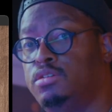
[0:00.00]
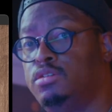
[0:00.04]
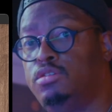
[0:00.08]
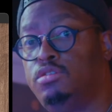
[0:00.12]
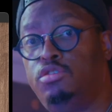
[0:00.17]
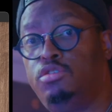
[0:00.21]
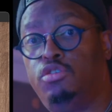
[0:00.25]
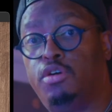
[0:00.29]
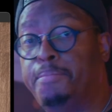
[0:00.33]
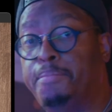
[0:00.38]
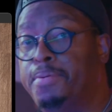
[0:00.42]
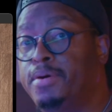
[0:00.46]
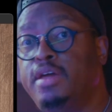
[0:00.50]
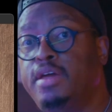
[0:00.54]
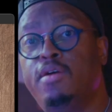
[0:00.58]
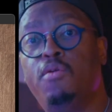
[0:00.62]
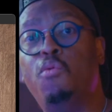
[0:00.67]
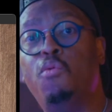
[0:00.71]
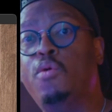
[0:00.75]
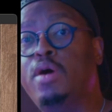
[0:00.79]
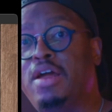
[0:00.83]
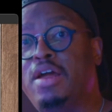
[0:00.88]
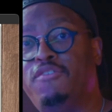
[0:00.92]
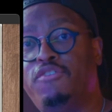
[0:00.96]
You can put in
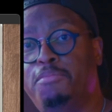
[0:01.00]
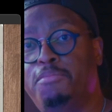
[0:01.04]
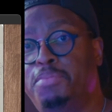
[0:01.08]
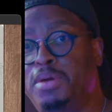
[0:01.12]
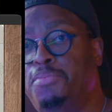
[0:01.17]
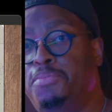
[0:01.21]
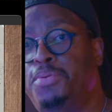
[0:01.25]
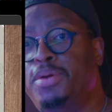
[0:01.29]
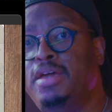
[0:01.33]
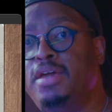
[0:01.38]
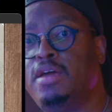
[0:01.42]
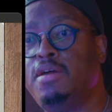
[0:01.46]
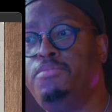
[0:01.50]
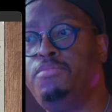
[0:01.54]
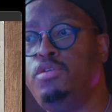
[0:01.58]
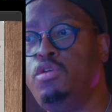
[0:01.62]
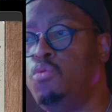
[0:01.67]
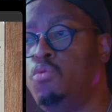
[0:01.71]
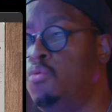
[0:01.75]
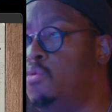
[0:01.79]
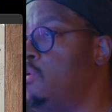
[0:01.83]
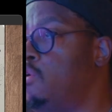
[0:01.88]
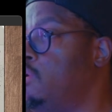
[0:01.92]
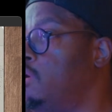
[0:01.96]
whatever BPM you
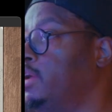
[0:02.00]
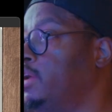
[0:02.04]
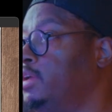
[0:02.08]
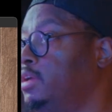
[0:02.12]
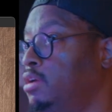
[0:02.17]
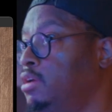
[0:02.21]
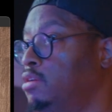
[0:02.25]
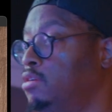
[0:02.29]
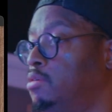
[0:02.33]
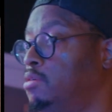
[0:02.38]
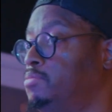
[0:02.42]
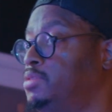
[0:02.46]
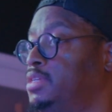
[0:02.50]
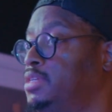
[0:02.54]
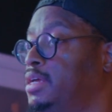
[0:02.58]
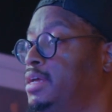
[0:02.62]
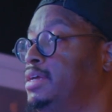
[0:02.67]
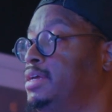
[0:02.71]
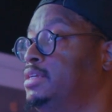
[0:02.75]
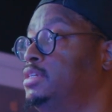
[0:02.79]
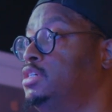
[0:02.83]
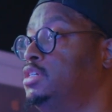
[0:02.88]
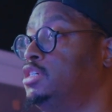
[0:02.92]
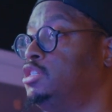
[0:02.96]
want, you know what I'm
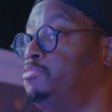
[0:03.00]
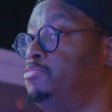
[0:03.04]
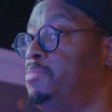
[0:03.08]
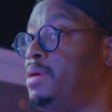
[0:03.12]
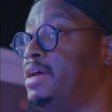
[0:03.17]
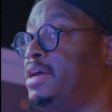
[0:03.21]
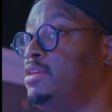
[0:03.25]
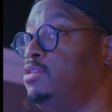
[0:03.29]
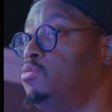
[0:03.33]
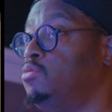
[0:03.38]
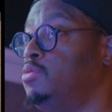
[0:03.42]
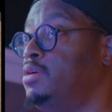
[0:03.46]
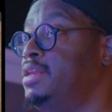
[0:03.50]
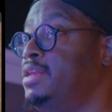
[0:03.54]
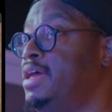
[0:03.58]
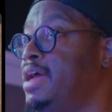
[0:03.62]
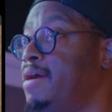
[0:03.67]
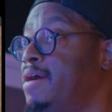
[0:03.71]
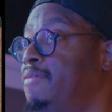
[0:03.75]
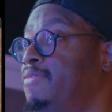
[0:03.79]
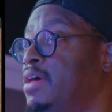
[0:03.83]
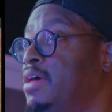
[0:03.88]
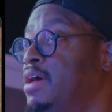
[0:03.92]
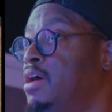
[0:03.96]
saying, just by doing
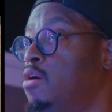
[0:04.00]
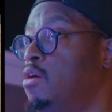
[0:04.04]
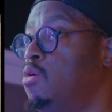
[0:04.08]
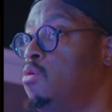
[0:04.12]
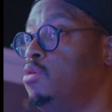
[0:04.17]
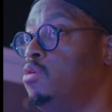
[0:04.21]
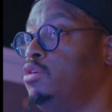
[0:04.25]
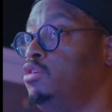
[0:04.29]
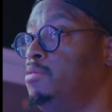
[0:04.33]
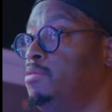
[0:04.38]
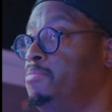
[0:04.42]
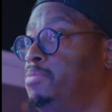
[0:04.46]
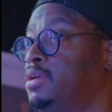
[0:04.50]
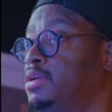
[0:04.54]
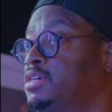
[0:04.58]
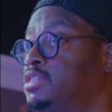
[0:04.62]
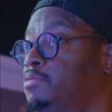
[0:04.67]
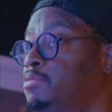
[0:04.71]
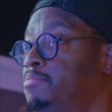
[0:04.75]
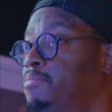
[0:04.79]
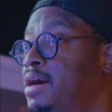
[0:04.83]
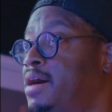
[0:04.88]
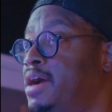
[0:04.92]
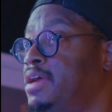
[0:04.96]
that. Or you can plus
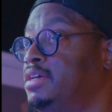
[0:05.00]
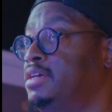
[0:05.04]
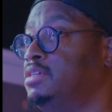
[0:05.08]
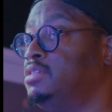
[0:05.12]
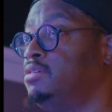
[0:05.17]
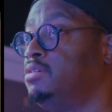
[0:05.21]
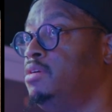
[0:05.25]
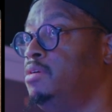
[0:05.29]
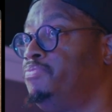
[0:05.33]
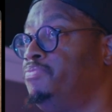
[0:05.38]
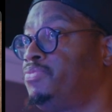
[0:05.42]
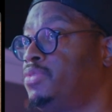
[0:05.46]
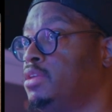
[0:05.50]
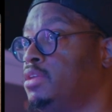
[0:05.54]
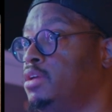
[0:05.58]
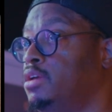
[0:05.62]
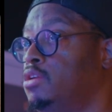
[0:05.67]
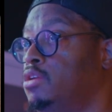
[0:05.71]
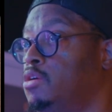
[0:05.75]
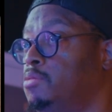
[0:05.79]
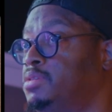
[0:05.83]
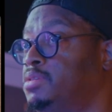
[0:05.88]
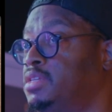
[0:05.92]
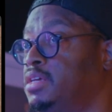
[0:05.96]
and minus, you
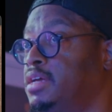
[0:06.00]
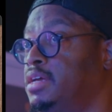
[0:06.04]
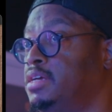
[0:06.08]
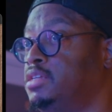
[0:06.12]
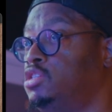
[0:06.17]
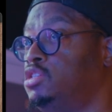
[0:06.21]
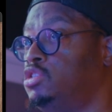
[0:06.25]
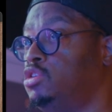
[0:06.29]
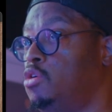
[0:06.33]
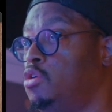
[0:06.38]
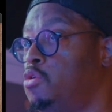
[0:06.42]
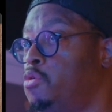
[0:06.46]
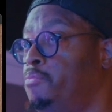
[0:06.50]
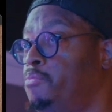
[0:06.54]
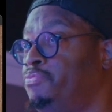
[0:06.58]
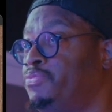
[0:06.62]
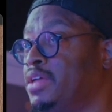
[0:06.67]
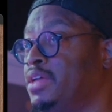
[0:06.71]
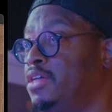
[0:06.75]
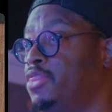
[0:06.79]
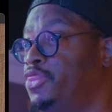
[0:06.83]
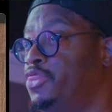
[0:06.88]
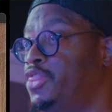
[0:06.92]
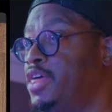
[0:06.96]
know what I'm saying? So
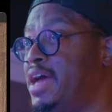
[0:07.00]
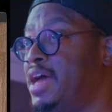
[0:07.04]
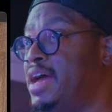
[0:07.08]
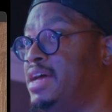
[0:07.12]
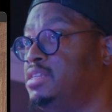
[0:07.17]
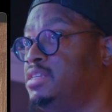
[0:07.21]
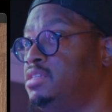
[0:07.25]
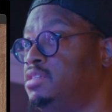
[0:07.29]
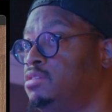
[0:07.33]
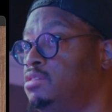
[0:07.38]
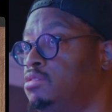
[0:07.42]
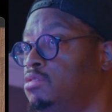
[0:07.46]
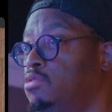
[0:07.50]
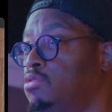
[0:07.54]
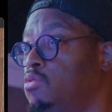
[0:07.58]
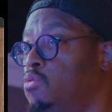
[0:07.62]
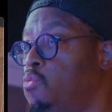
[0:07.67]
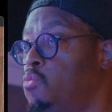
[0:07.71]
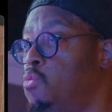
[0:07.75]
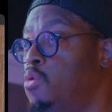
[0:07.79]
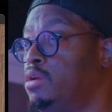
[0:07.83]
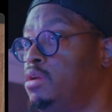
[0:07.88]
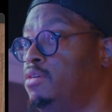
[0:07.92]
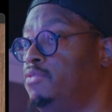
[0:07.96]
that's
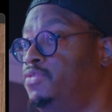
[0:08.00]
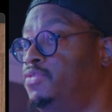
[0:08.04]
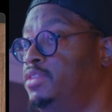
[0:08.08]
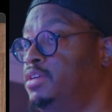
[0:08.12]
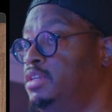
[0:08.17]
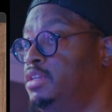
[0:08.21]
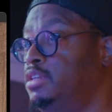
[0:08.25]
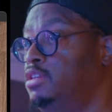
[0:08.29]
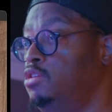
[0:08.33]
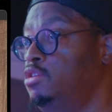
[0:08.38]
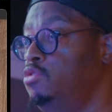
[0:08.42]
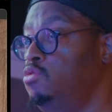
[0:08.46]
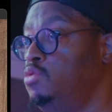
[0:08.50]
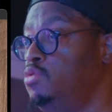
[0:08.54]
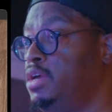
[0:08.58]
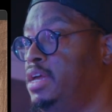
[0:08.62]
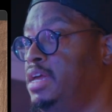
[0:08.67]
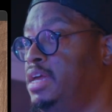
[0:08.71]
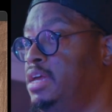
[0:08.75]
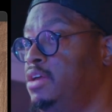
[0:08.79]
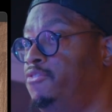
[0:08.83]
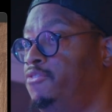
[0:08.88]
one of the new key